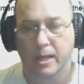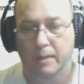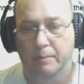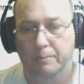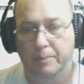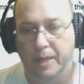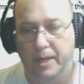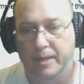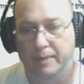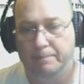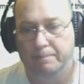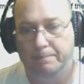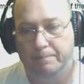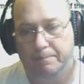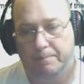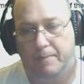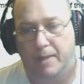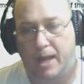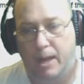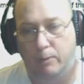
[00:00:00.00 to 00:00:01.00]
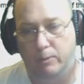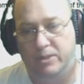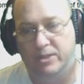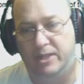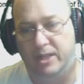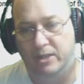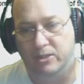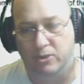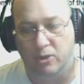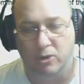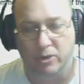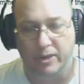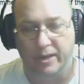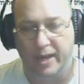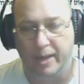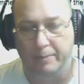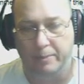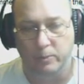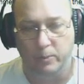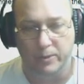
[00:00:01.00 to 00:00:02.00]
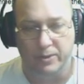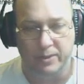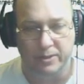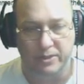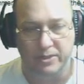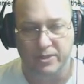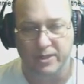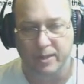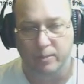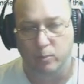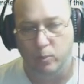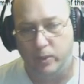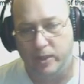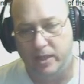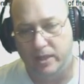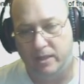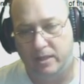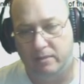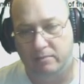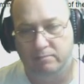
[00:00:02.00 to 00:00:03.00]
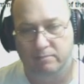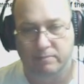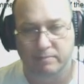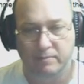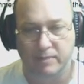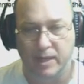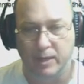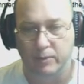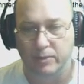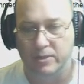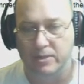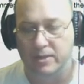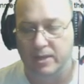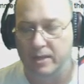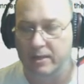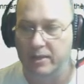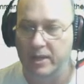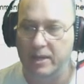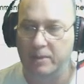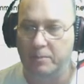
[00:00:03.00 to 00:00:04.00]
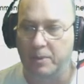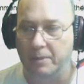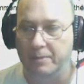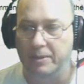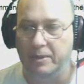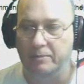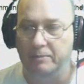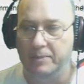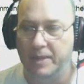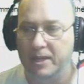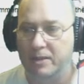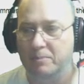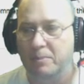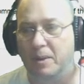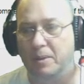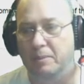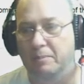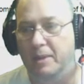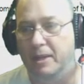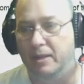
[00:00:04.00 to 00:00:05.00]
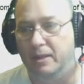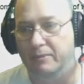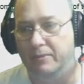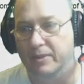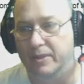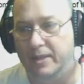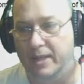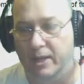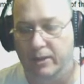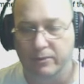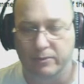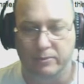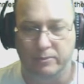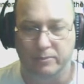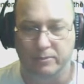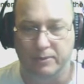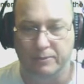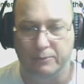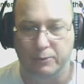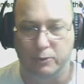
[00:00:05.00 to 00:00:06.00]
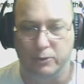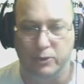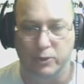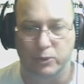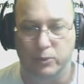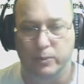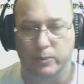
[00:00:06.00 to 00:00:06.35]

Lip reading: But I would say it's all going to happen within the same week. I would say they could probably mail everything out in the first 2